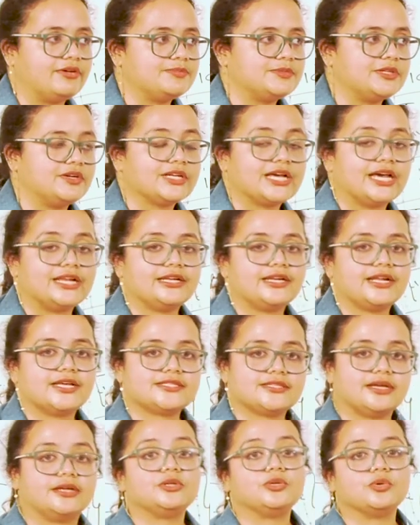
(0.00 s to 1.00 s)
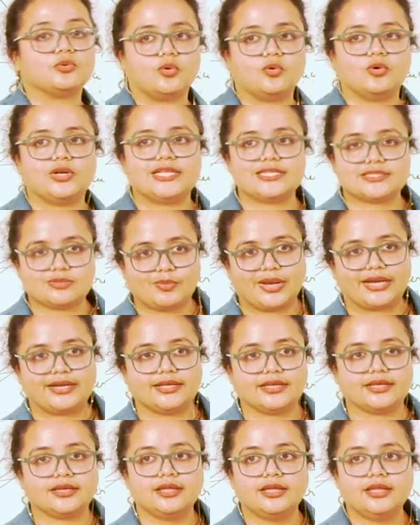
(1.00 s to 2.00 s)
observed, Karina's son to Kohli's
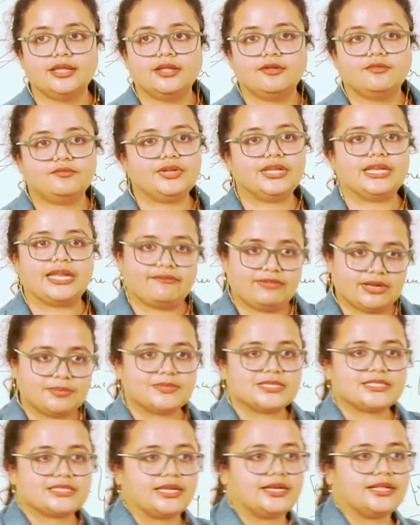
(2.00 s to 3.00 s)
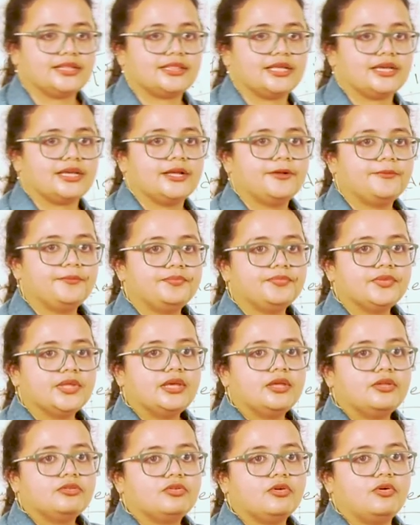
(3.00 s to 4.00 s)
wedding, we never miss anything.
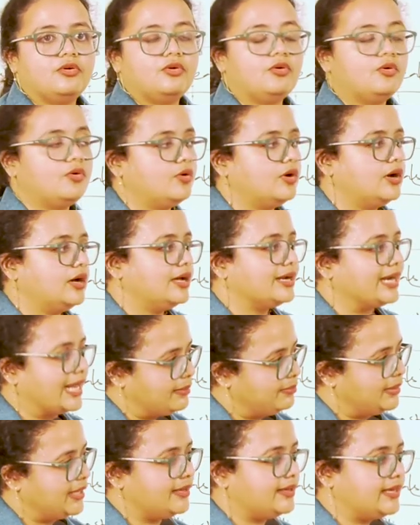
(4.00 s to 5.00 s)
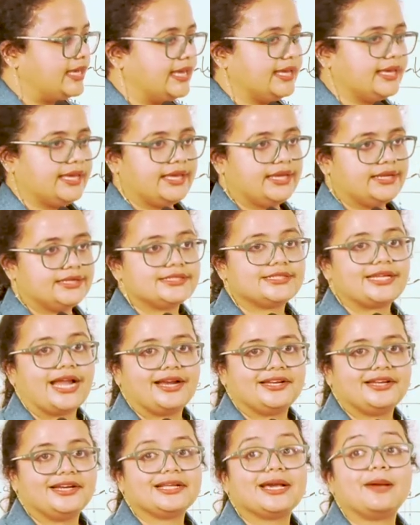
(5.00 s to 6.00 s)
So rhyming KK, it
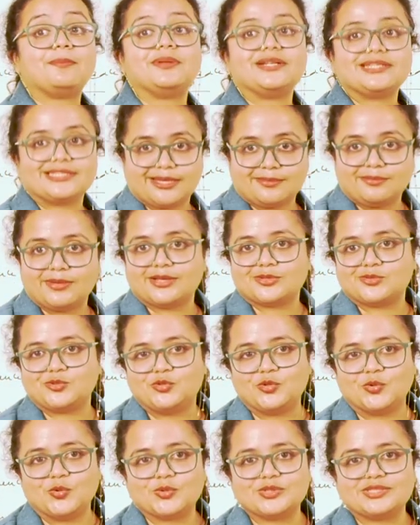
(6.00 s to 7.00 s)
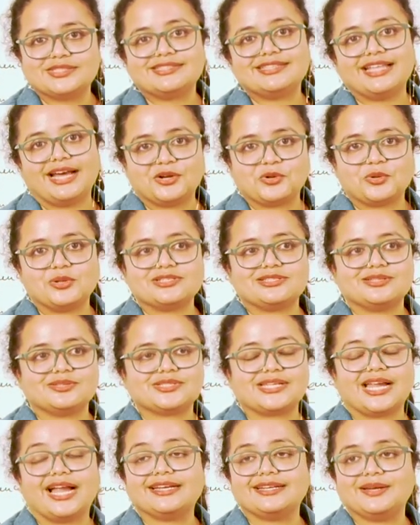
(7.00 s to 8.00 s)
started, Kapil Sharma's jokes, that also
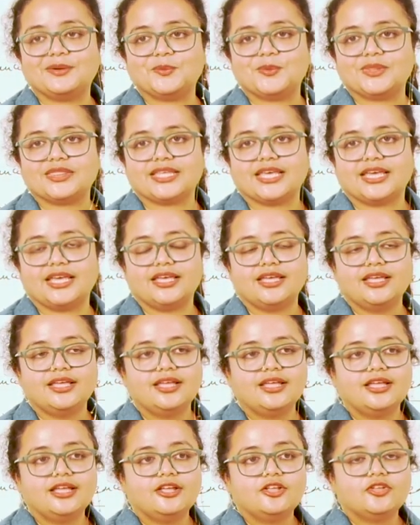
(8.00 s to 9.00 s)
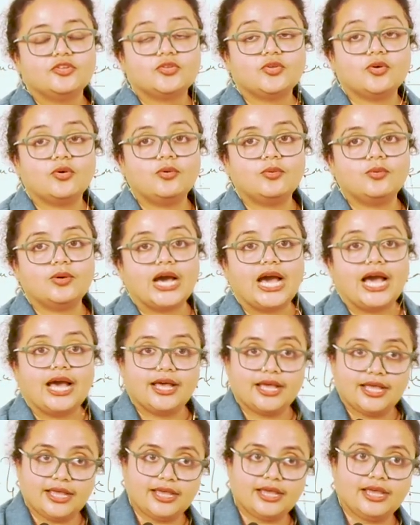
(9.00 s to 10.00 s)
started with K. So
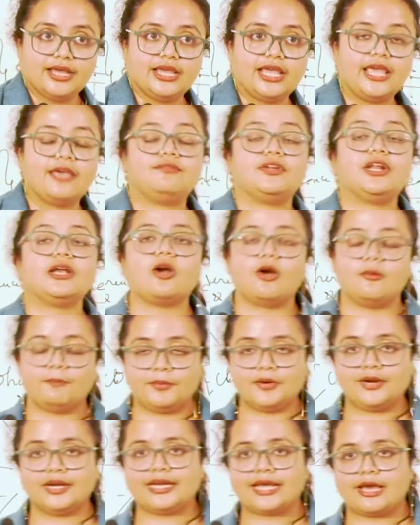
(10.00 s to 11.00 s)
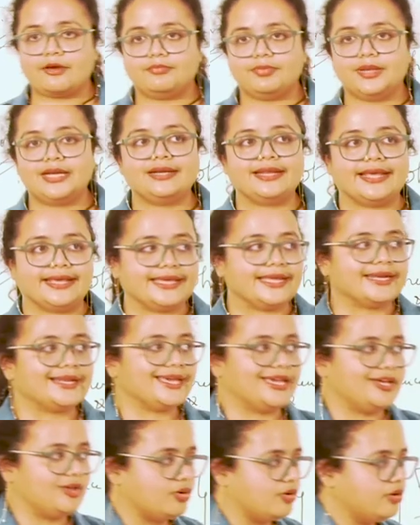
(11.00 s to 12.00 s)
every component have been taken
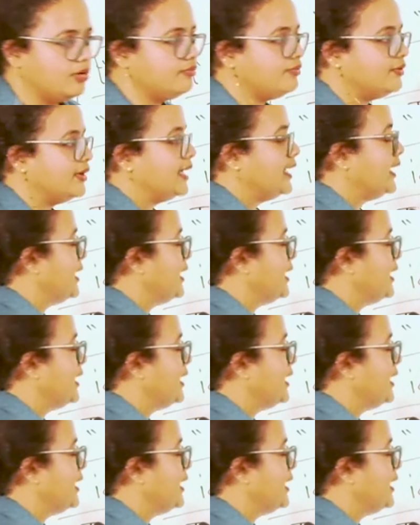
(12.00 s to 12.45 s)
care of